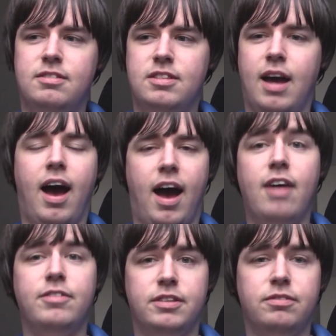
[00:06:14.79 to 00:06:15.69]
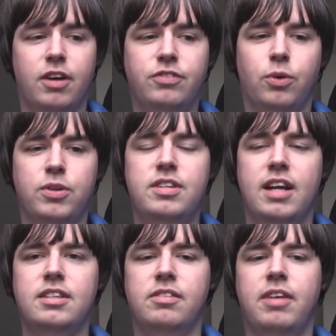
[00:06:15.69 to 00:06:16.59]
to have a, a
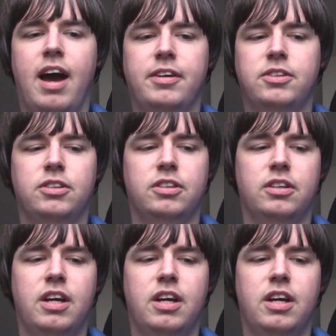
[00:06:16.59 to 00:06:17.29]
Force-sensitive character